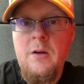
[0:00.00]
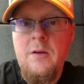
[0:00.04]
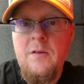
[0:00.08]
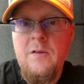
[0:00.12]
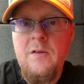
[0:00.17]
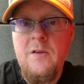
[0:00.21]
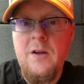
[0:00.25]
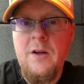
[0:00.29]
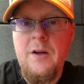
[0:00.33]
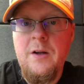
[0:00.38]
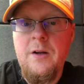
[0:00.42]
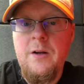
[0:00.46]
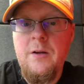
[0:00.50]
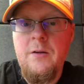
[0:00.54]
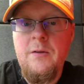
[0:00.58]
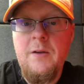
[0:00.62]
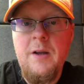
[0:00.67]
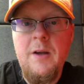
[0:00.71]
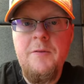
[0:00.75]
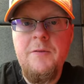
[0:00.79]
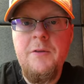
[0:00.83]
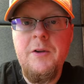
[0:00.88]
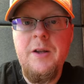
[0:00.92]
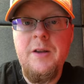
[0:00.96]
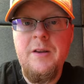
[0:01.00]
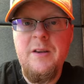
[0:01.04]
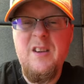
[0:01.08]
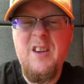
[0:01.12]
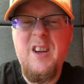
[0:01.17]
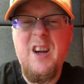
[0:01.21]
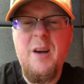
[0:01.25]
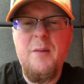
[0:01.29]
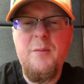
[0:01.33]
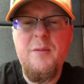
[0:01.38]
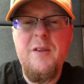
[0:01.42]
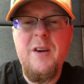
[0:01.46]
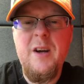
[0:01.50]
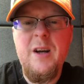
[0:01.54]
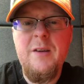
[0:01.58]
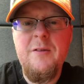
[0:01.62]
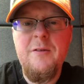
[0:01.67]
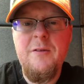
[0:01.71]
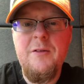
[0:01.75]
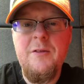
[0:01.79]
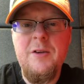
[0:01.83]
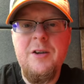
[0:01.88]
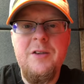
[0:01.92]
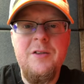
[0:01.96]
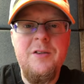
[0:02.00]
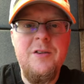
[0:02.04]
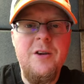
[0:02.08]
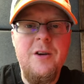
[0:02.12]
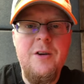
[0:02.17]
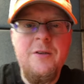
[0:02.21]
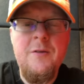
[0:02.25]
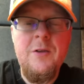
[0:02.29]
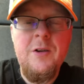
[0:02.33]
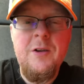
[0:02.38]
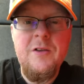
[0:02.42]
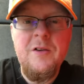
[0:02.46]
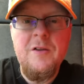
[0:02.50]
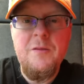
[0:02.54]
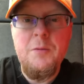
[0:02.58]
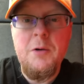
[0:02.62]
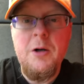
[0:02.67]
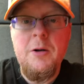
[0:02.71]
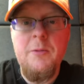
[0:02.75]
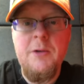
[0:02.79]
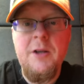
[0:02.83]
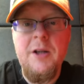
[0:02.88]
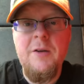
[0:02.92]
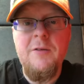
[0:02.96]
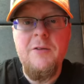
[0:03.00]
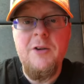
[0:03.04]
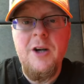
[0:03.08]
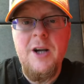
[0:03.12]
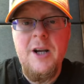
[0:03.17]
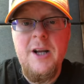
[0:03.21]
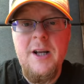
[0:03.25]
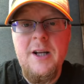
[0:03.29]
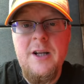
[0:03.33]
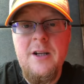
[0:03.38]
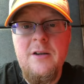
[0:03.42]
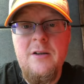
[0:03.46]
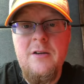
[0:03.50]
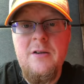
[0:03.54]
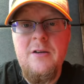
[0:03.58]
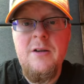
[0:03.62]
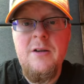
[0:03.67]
It's definitely in the top five of iced coffees I've probably ever had.